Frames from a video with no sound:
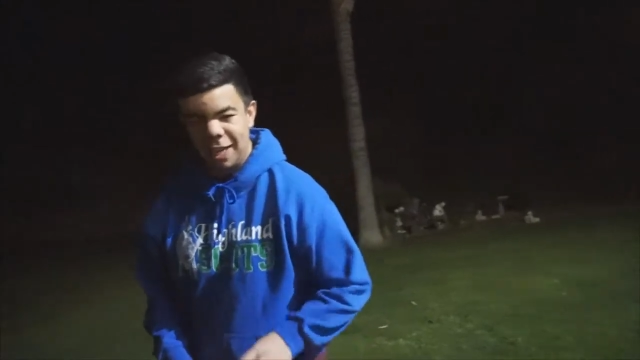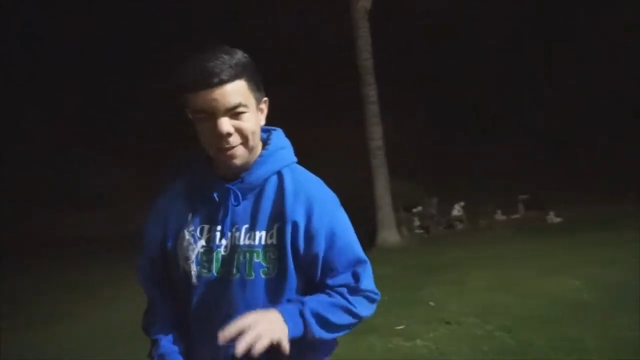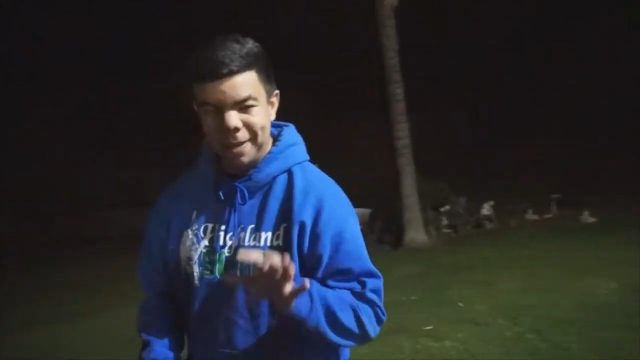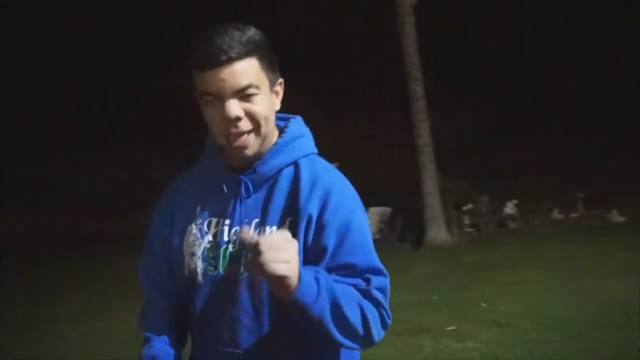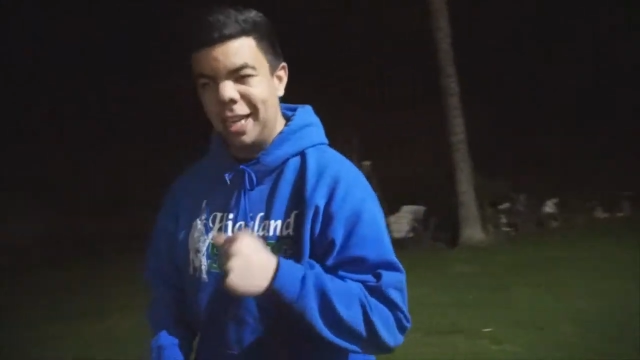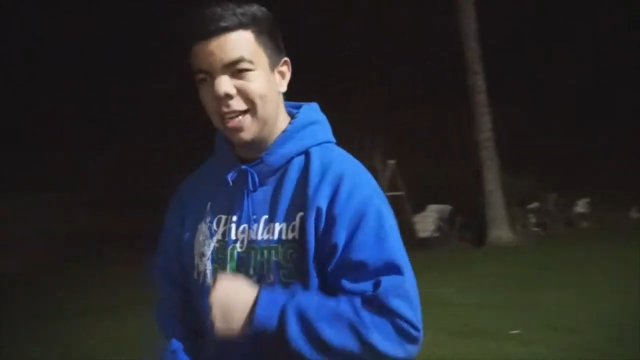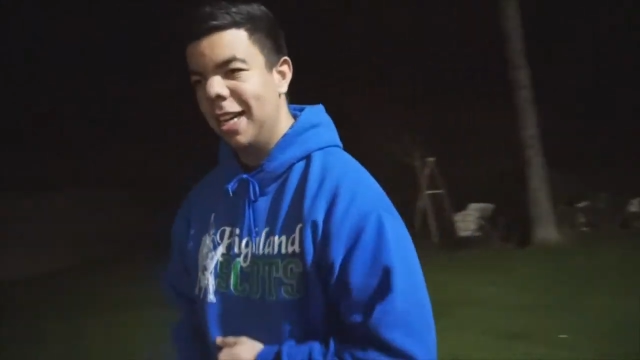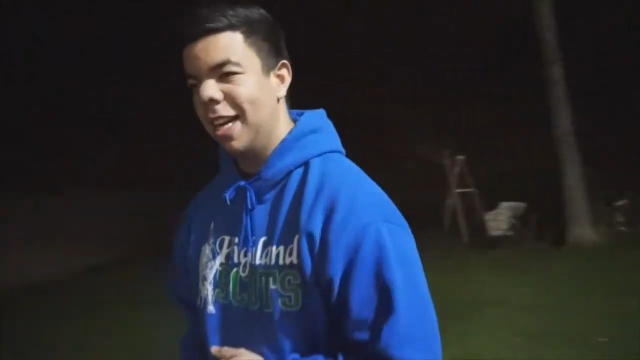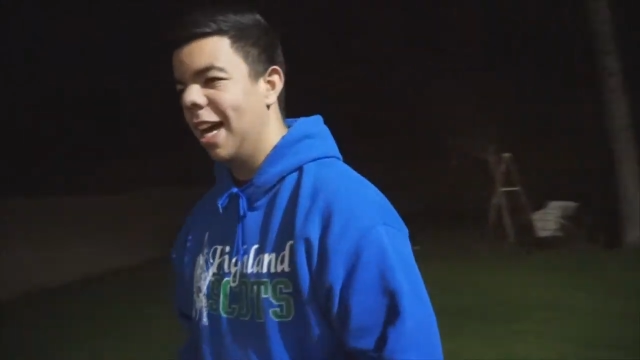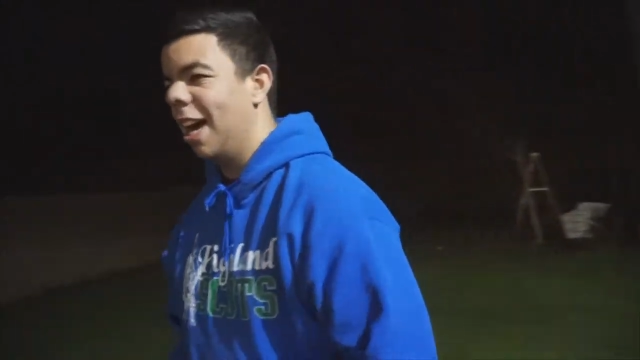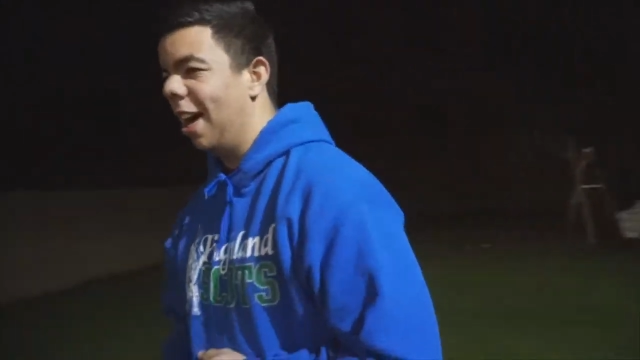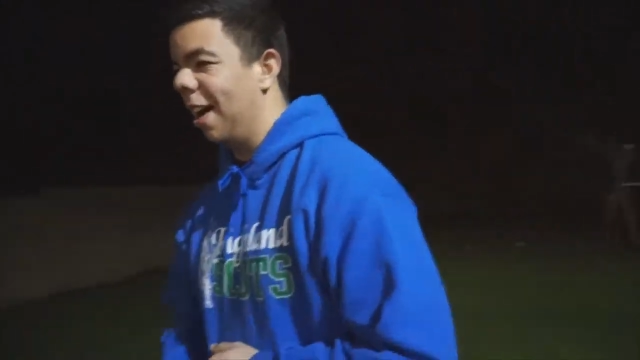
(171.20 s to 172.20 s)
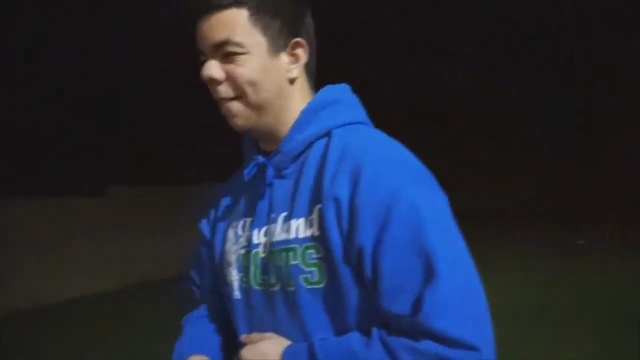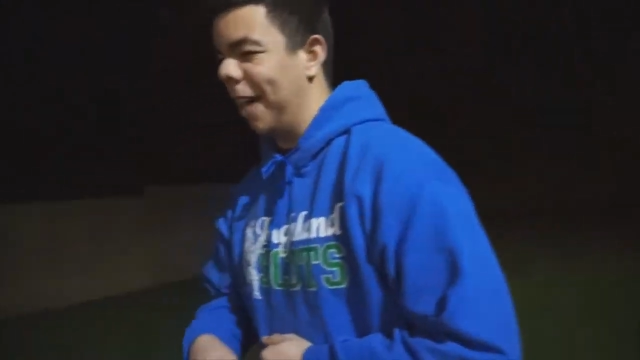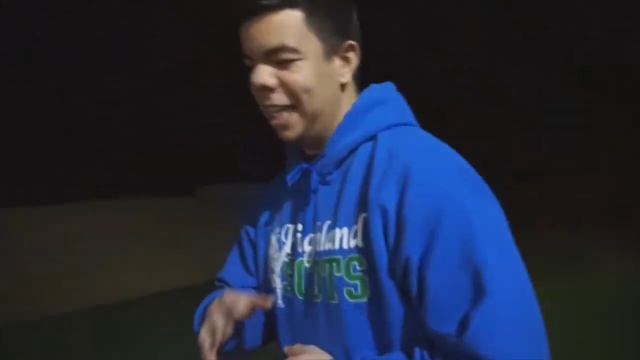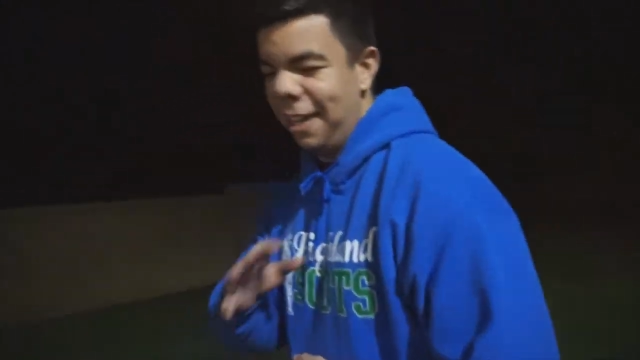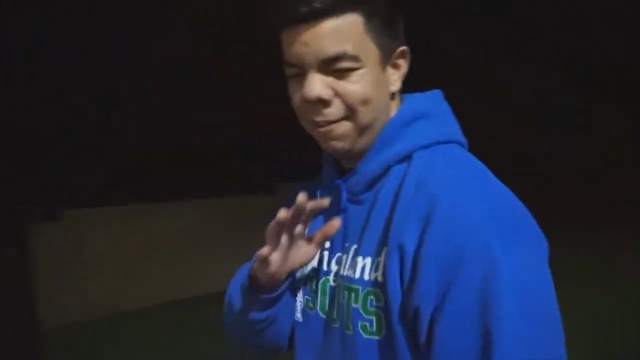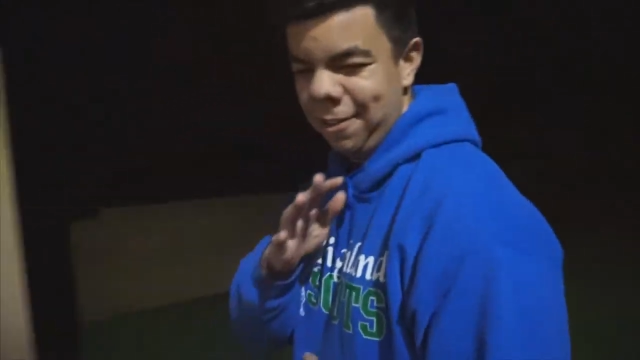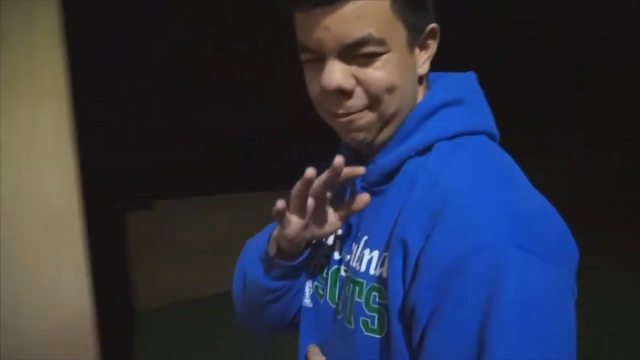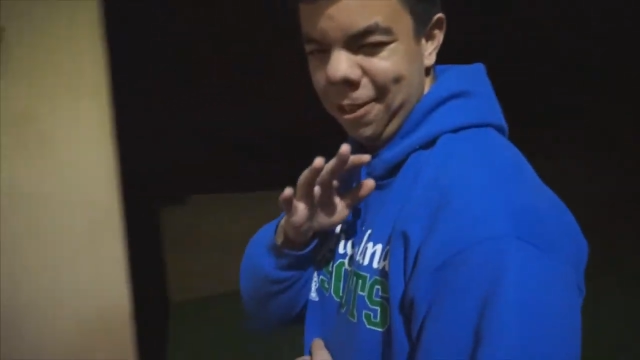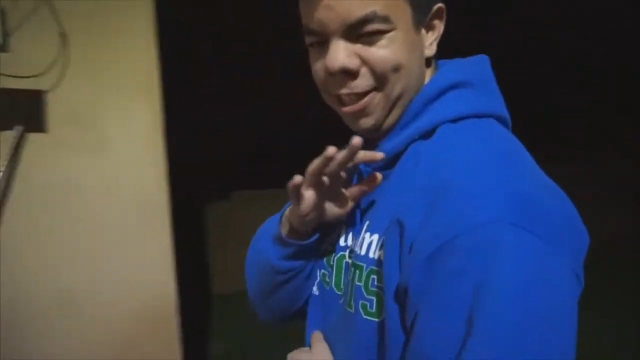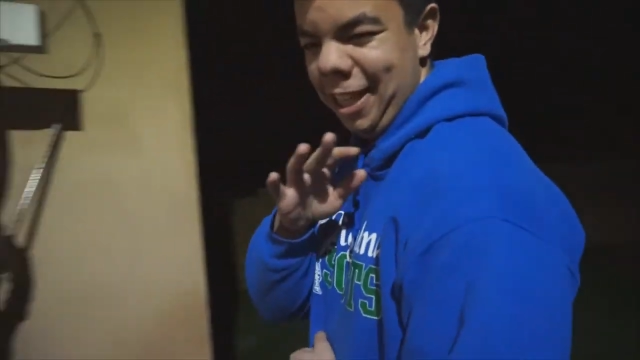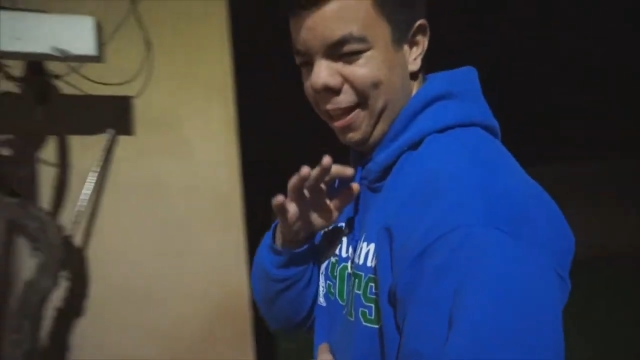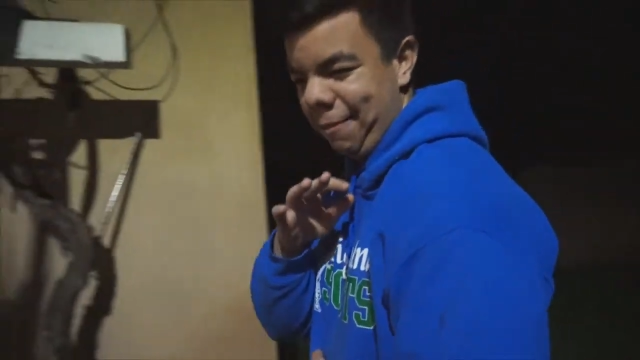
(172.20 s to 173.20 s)
here, man. I never
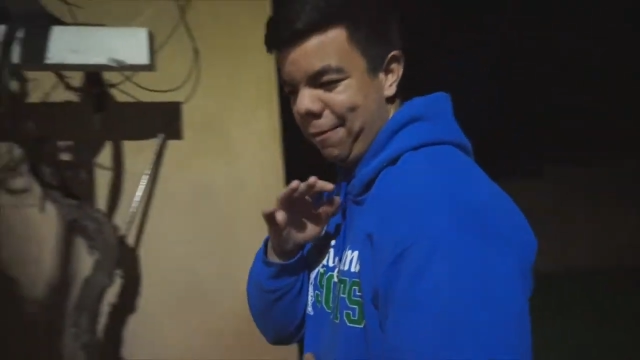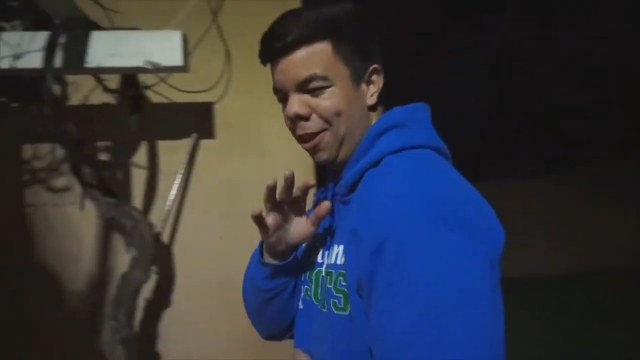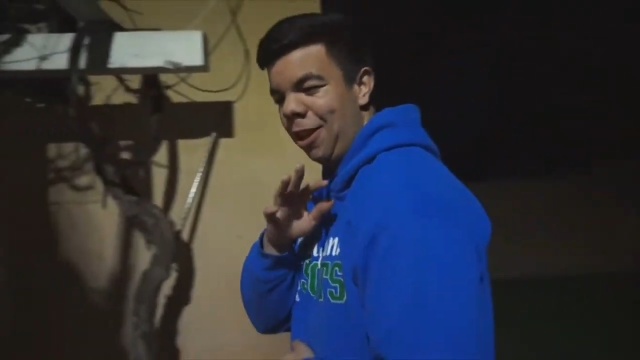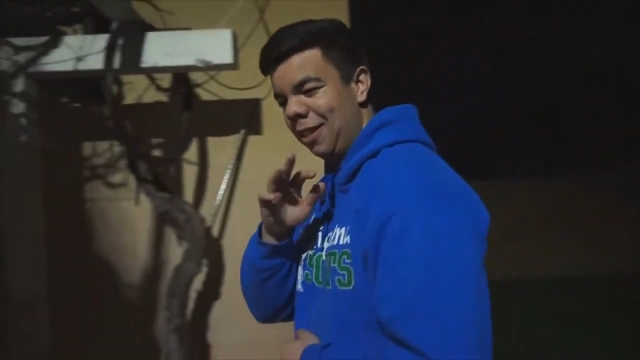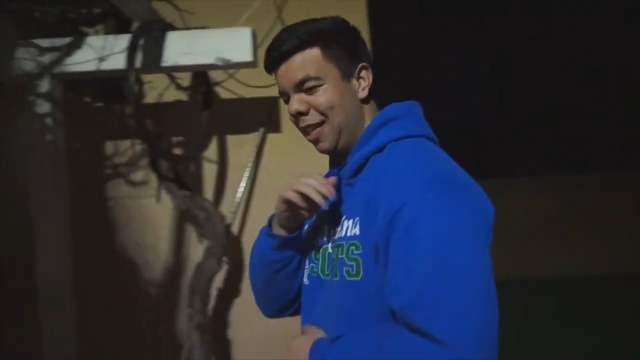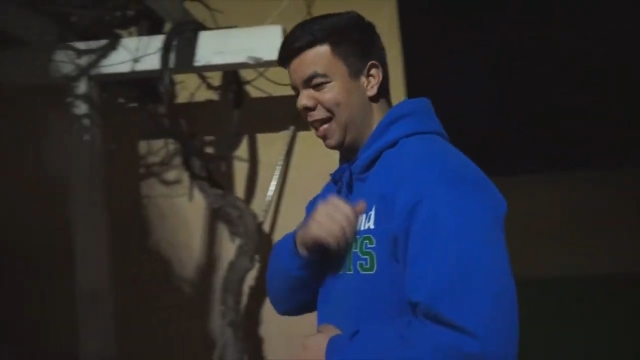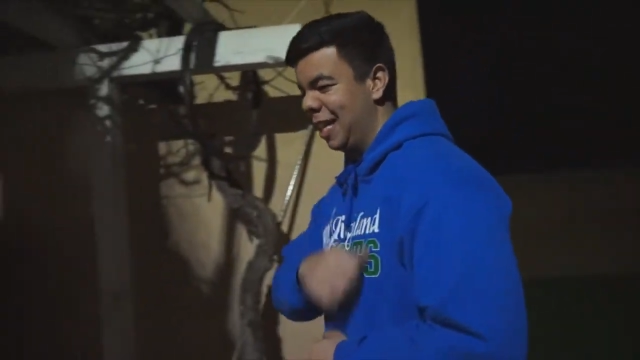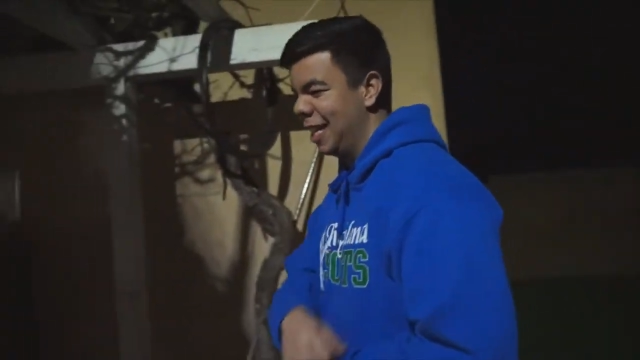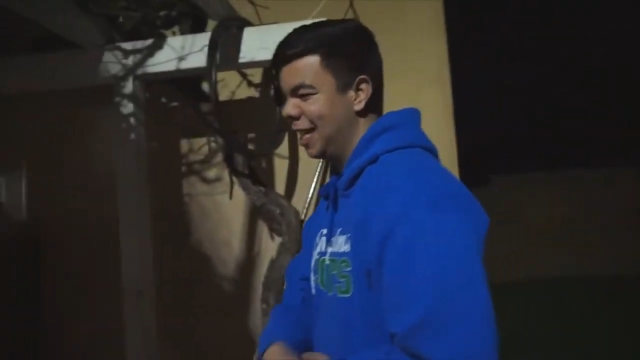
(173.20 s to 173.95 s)
really vlog like